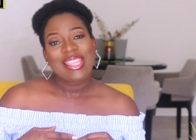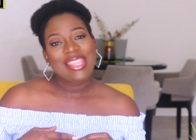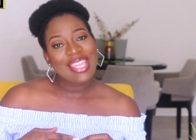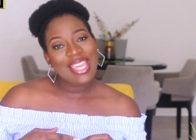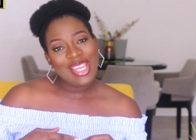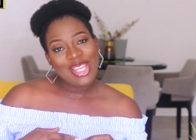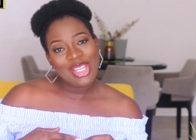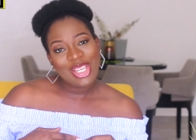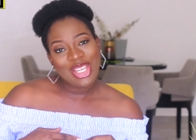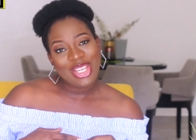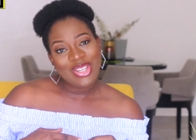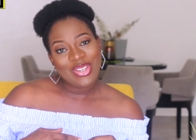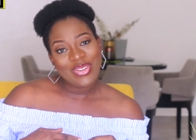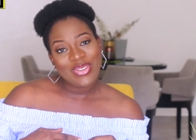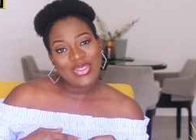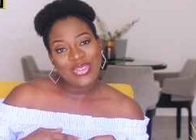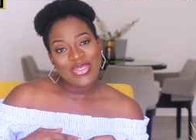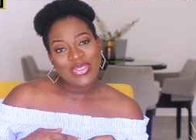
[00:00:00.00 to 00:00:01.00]
thank
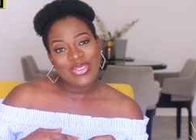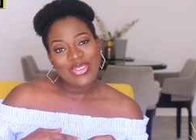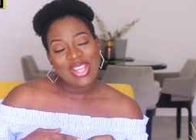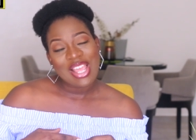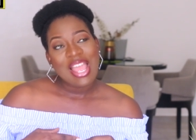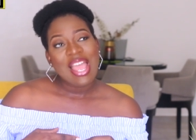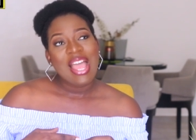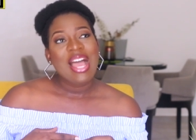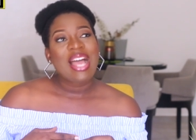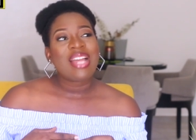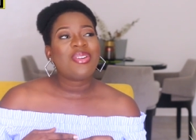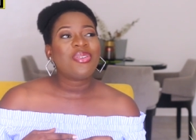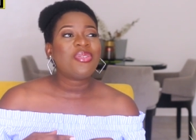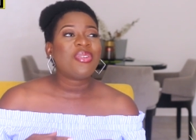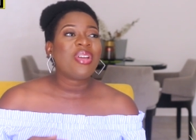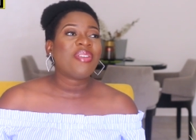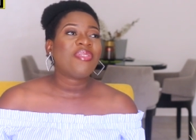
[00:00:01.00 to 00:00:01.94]
you. I don't know,